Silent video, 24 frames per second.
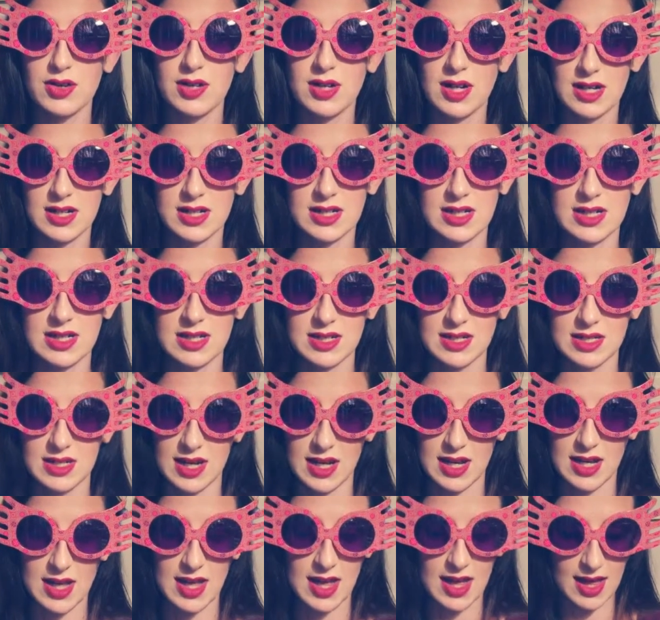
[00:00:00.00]
You're nineteen
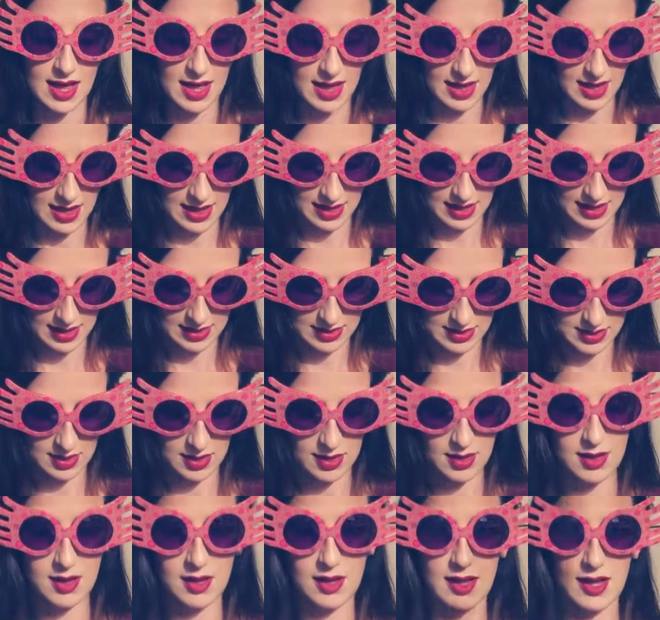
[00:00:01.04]
today,
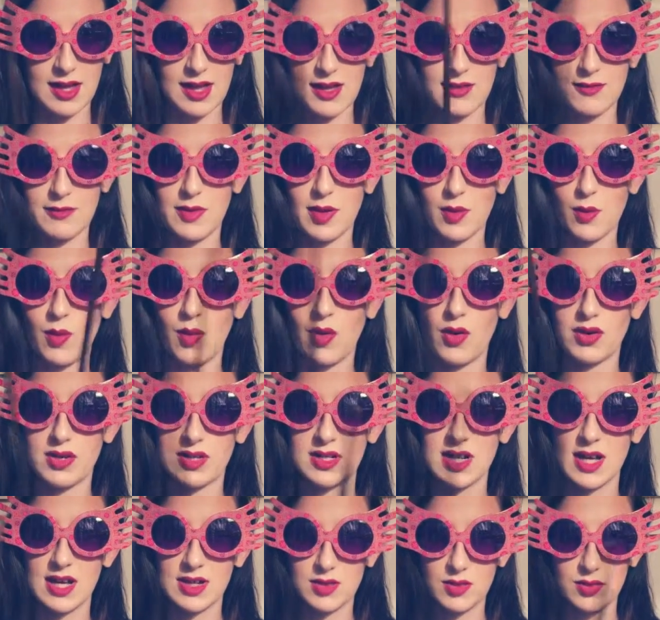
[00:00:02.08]
and I have my
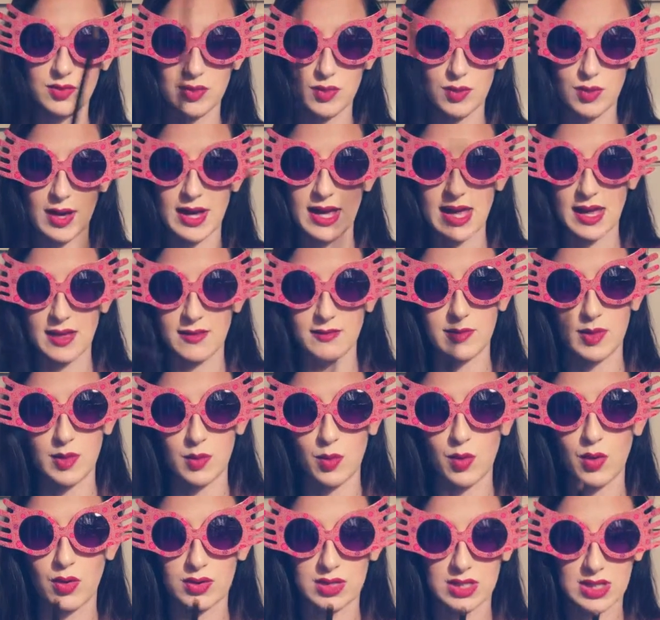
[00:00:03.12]
wand. I don't know why I have
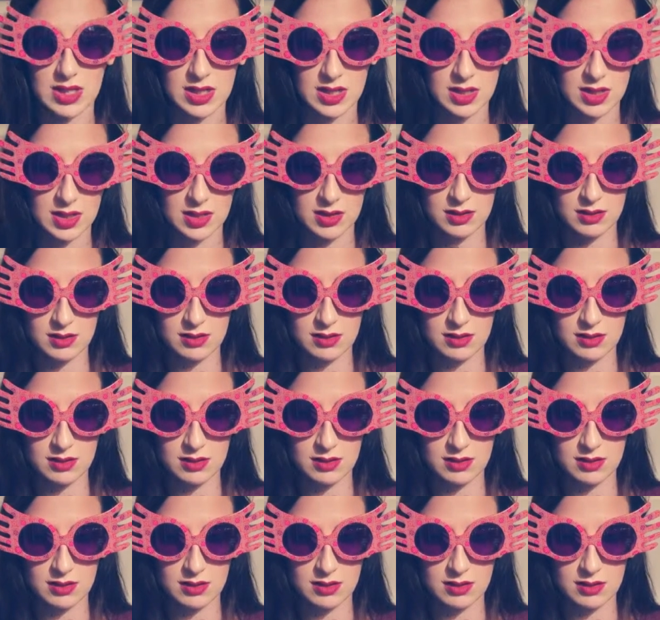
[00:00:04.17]
my wand.